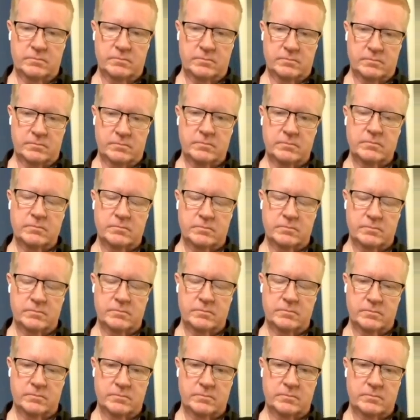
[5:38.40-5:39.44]

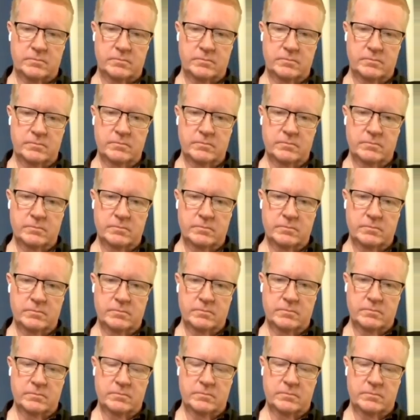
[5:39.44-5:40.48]

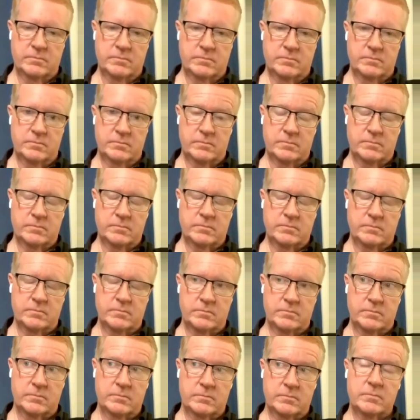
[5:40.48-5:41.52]

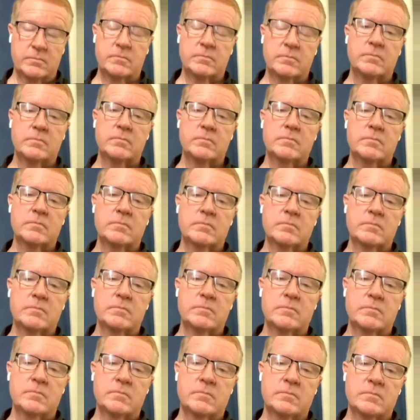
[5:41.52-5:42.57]

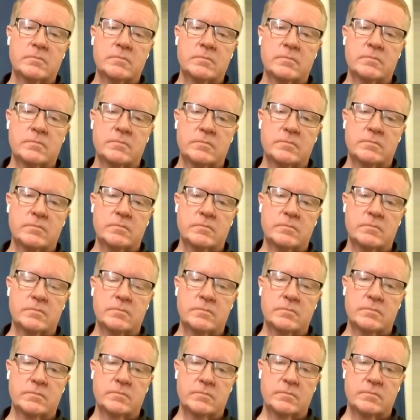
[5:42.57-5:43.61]

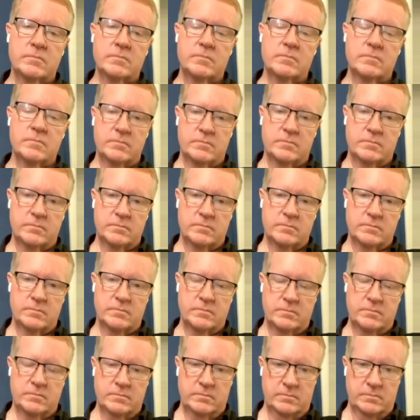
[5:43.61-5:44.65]

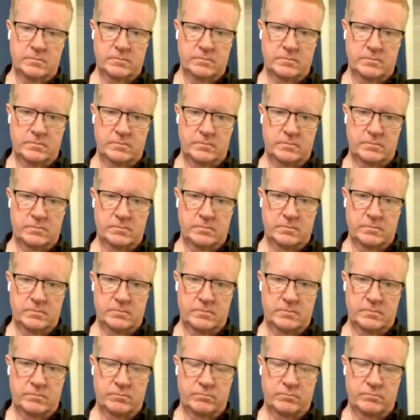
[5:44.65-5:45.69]

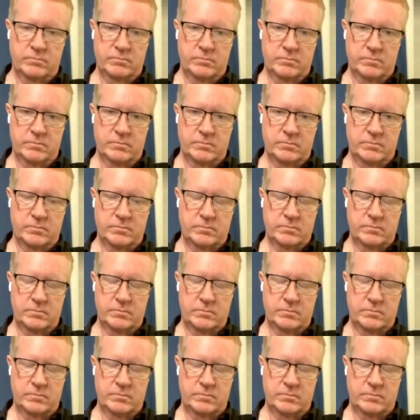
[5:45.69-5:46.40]
This person isn't speaking.